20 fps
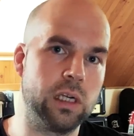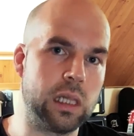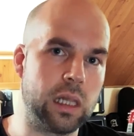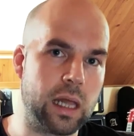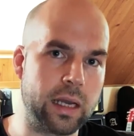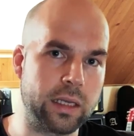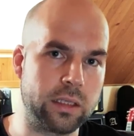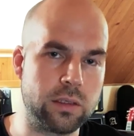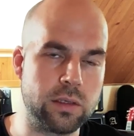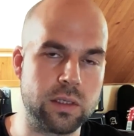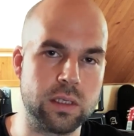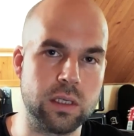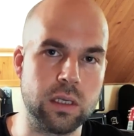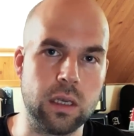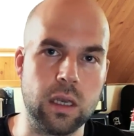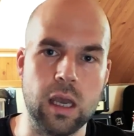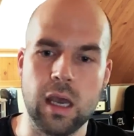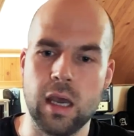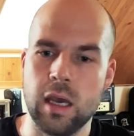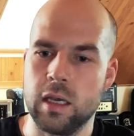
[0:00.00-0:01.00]
like to
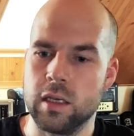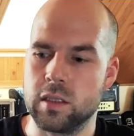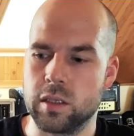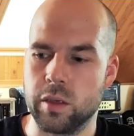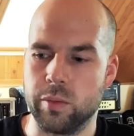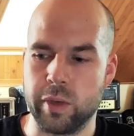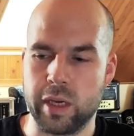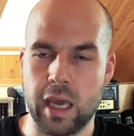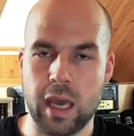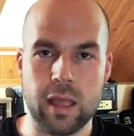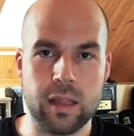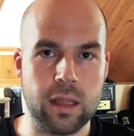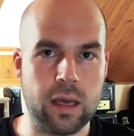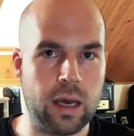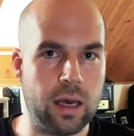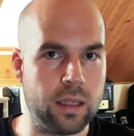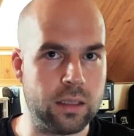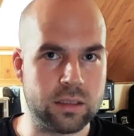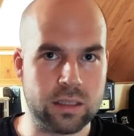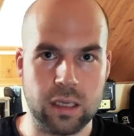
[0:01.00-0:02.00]
see. So again,
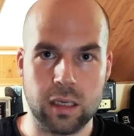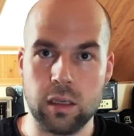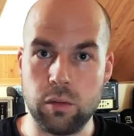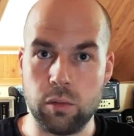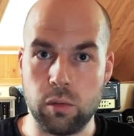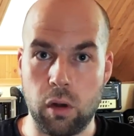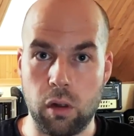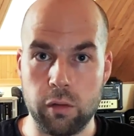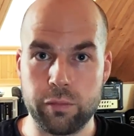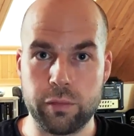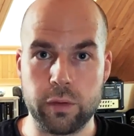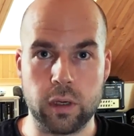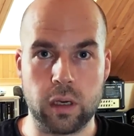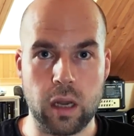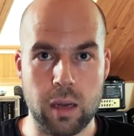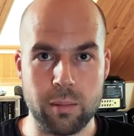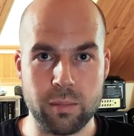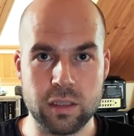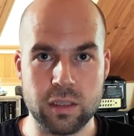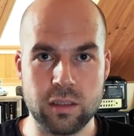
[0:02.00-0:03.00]
thank you all for
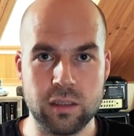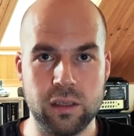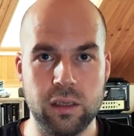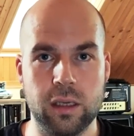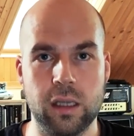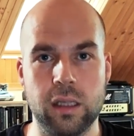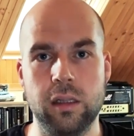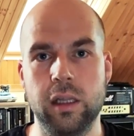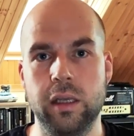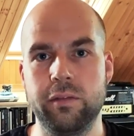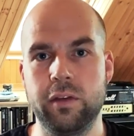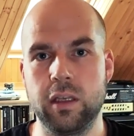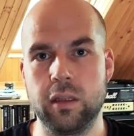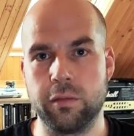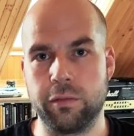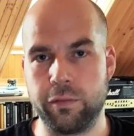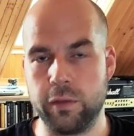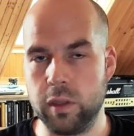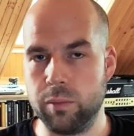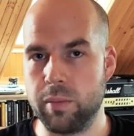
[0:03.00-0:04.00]
commenting and leaving the
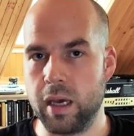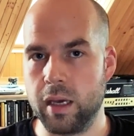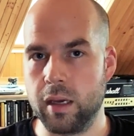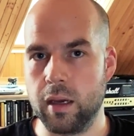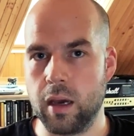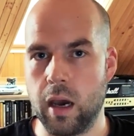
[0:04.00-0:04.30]
feedback.